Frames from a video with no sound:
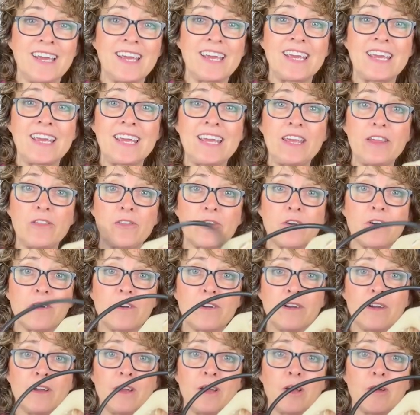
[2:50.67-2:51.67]
either
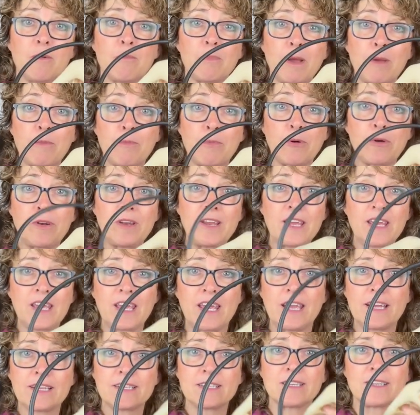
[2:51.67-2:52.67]
by putting
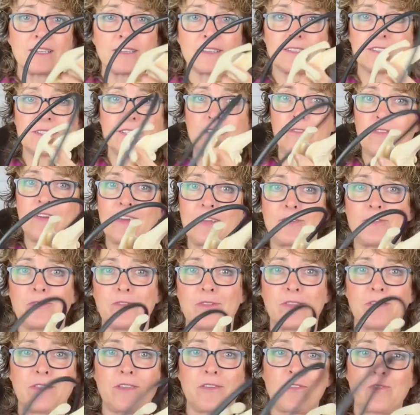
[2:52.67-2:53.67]
it, let's see if I can do it
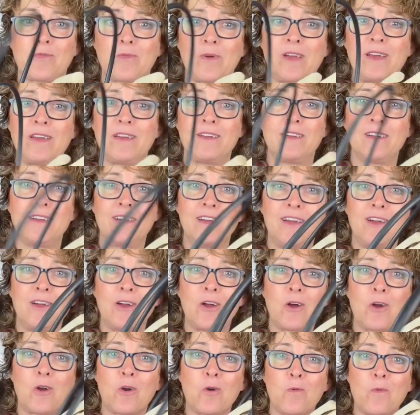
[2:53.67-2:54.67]
this way,
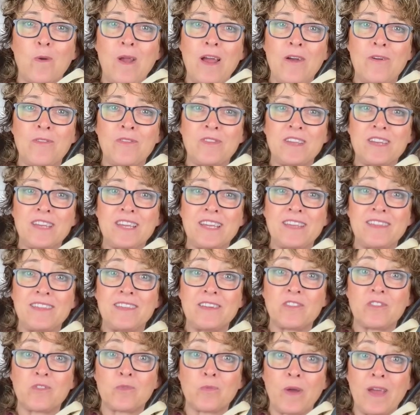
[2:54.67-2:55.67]
around the knee
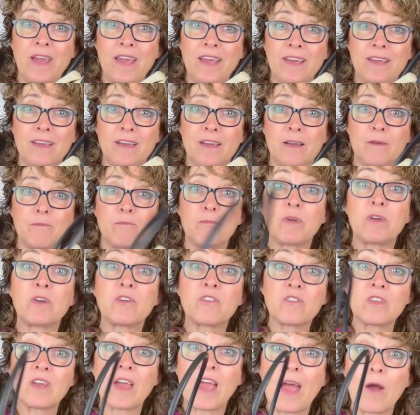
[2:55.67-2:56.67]
this way, because
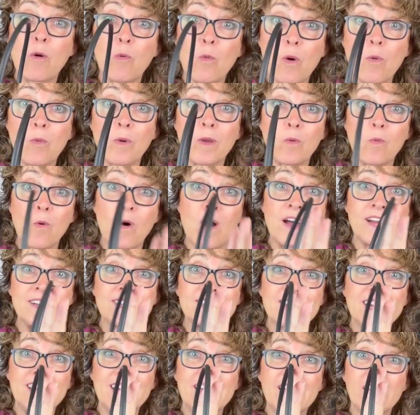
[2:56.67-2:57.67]
what we want
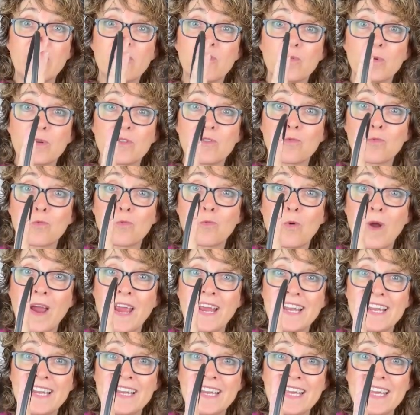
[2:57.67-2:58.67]
is what's right
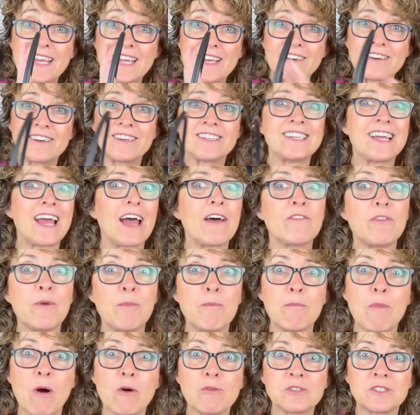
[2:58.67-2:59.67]
in here to have the
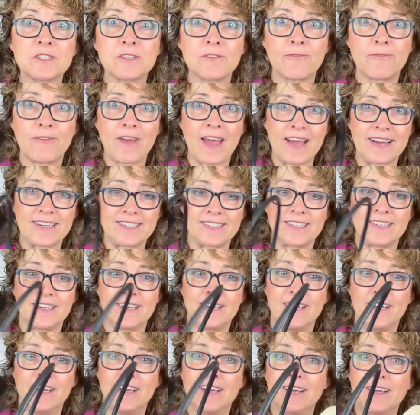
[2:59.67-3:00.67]
most effect.
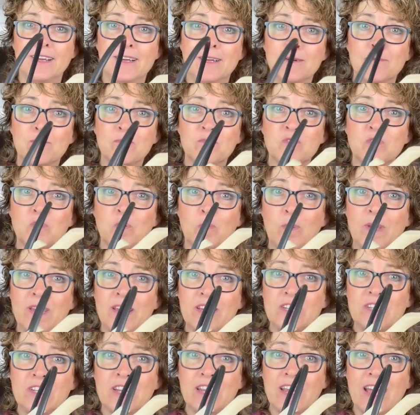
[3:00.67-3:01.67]
So we
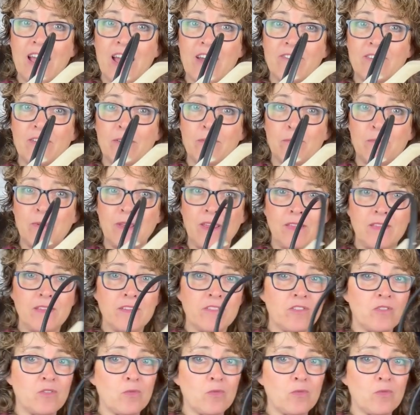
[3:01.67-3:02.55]
can have it be this